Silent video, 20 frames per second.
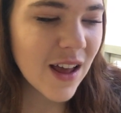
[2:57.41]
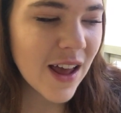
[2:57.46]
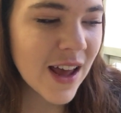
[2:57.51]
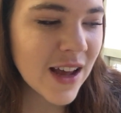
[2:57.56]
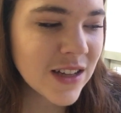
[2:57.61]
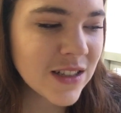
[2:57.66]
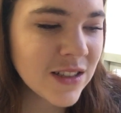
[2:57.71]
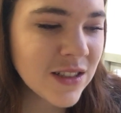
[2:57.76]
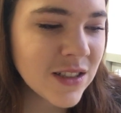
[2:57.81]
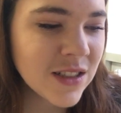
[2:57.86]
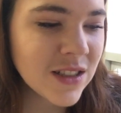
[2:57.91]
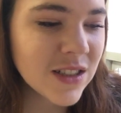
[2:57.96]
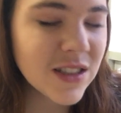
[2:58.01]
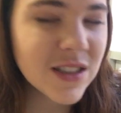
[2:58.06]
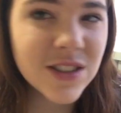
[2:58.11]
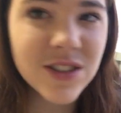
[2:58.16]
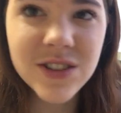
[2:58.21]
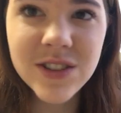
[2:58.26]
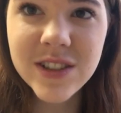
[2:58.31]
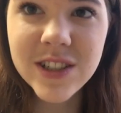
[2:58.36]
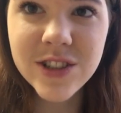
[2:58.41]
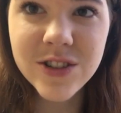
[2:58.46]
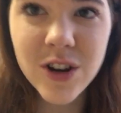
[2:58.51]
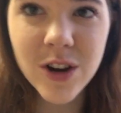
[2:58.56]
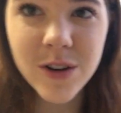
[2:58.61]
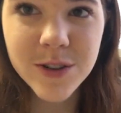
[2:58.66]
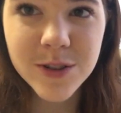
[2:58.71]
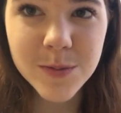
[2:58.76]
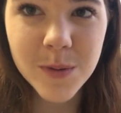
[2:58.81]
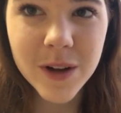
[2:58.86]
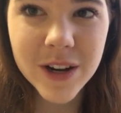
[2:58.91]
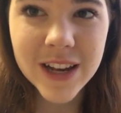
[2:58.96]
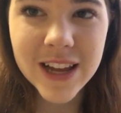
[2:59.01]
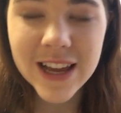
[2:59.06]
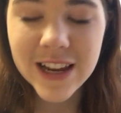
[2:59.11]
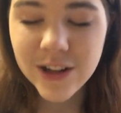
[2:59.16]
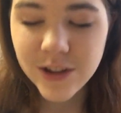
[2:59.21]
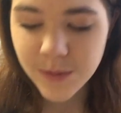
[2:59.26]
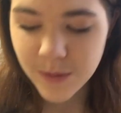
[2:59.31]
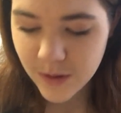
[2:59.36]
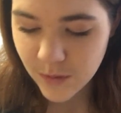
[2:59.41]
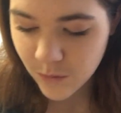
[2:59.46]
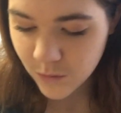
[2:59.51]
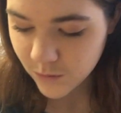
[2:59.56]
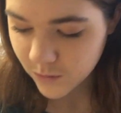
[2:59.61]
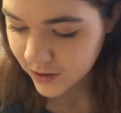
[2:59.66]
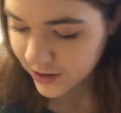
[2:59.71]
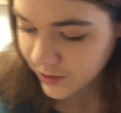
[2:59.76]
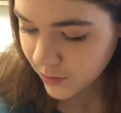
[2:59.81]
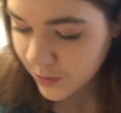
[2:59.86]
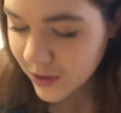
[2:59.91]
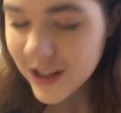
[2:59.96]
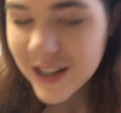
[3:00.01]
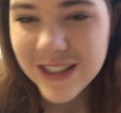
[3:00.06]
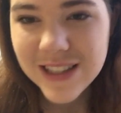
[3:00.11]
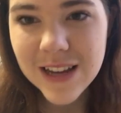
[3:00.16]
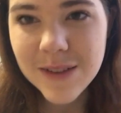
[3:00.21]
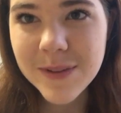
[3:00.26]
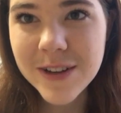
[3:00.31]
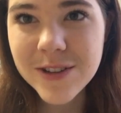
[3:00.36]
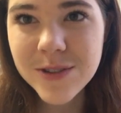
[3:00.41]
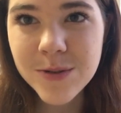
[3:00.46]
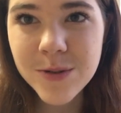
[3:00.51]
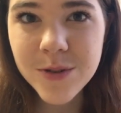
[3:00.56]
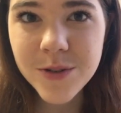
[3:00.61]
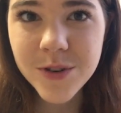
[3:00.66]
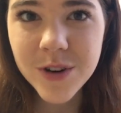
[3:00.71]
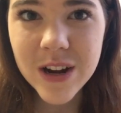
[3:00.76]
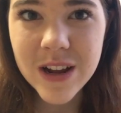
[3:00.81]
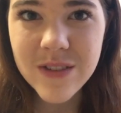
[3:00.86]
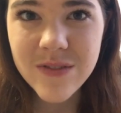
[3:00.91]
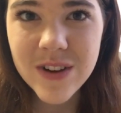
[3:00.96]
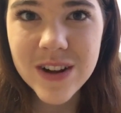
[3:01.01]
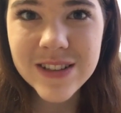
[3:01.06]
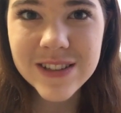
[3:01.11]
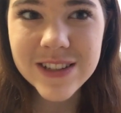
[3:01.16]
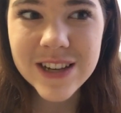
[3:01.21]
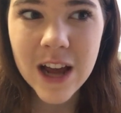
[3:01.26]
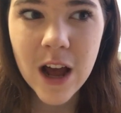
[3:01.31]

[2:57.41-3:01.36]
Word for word: and she's just like not responding and it's being it's really sad because we were great friends and